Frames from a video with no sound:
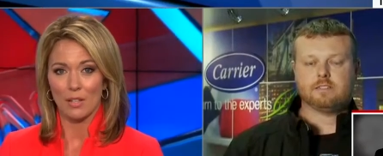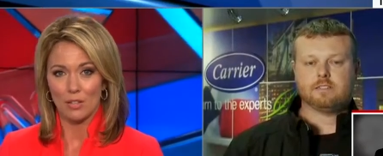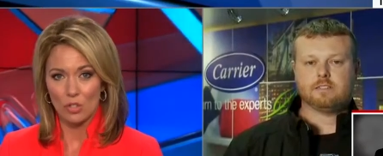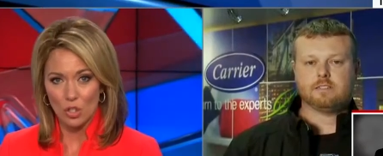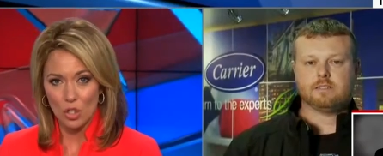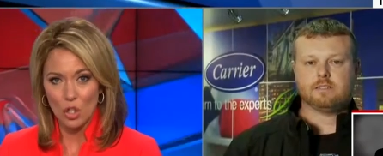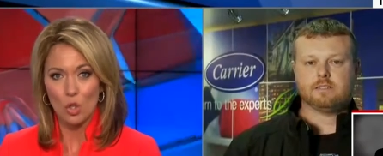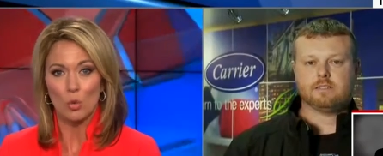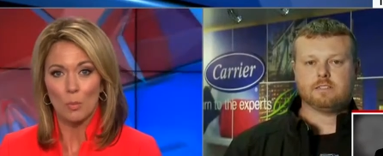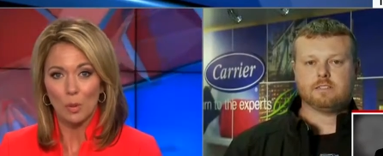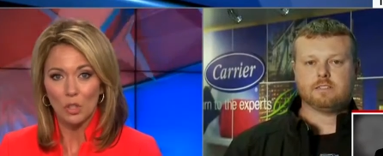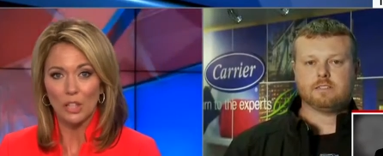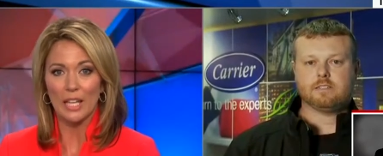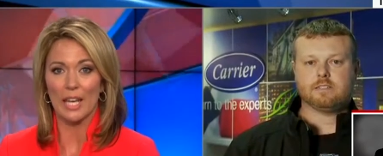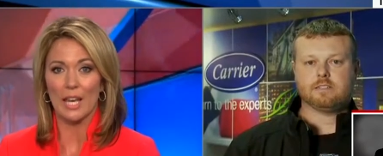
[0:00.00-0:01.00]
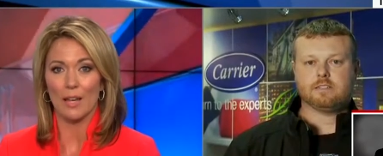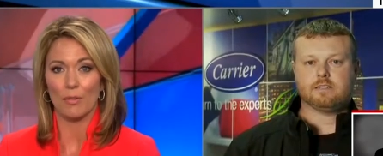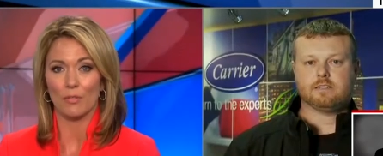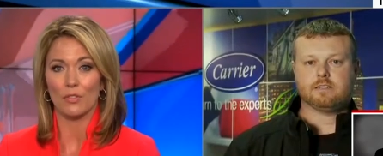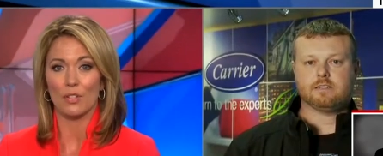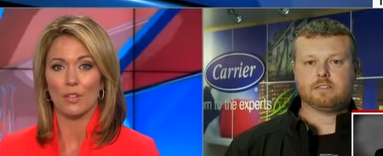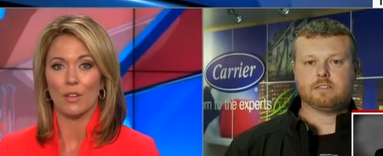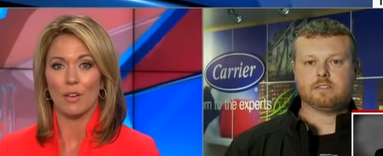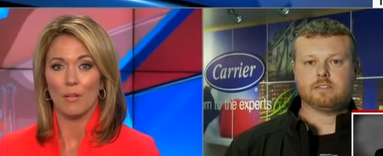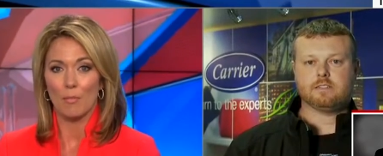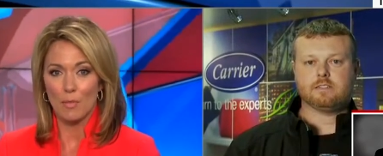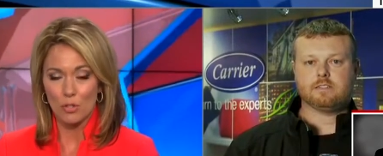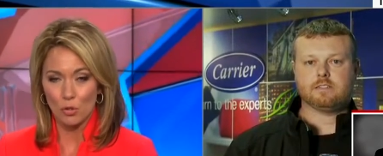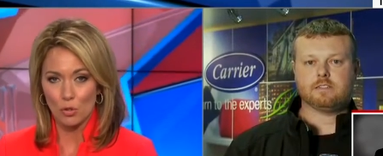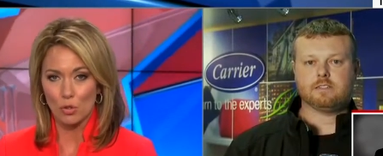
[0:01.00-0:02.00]
Speaker 1: So you believed
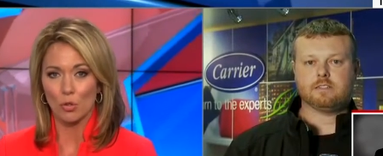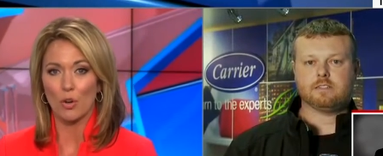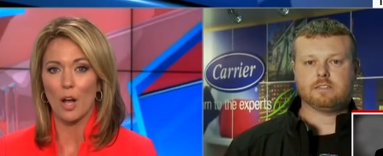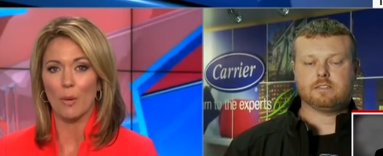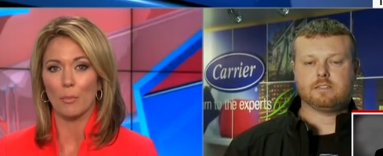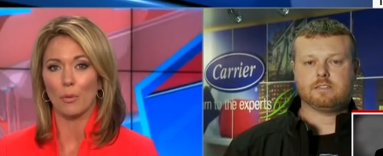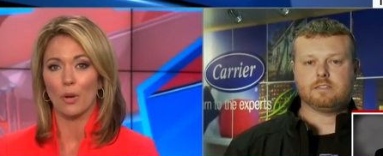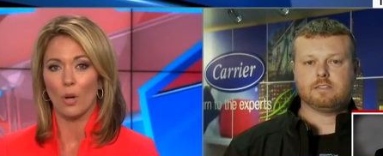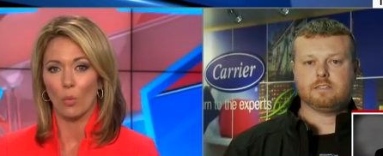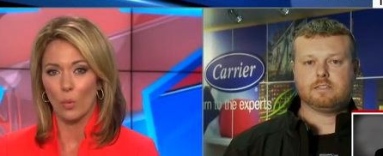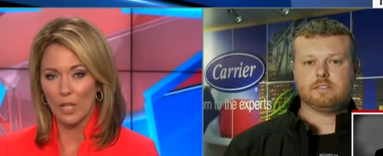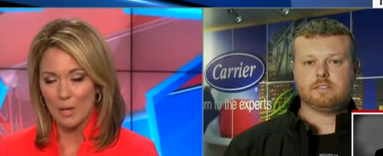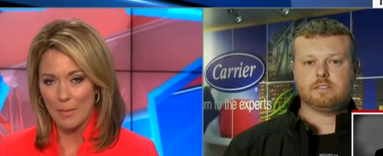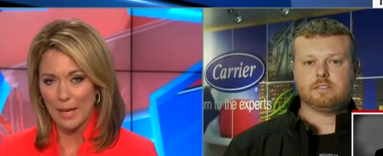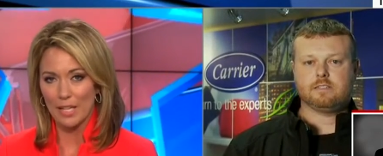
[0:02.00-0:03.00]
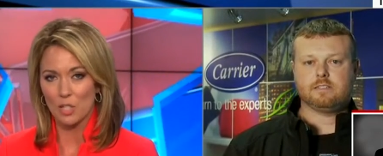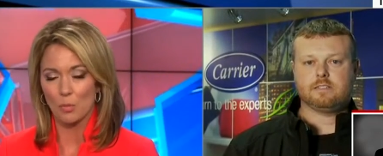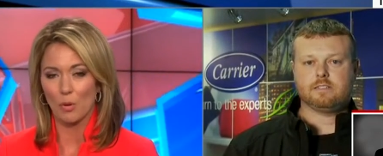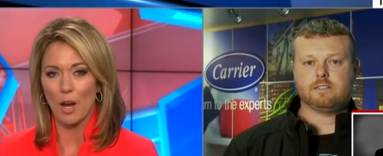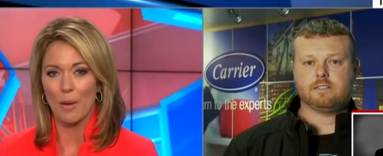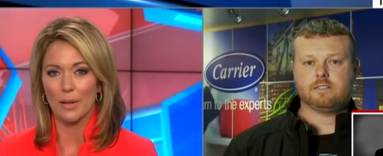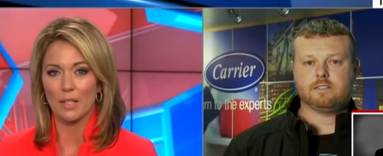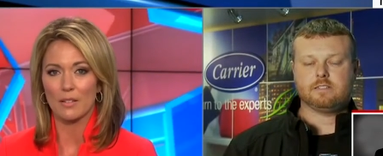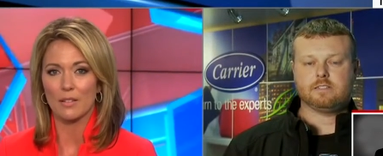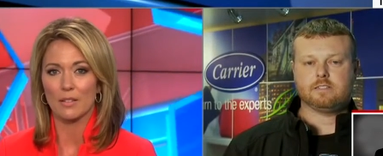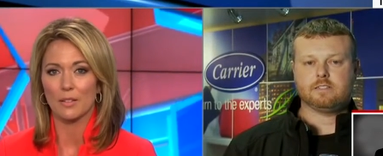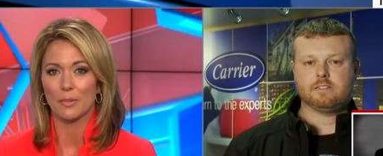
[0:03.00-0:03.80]
Mr. Trump when he made his promise.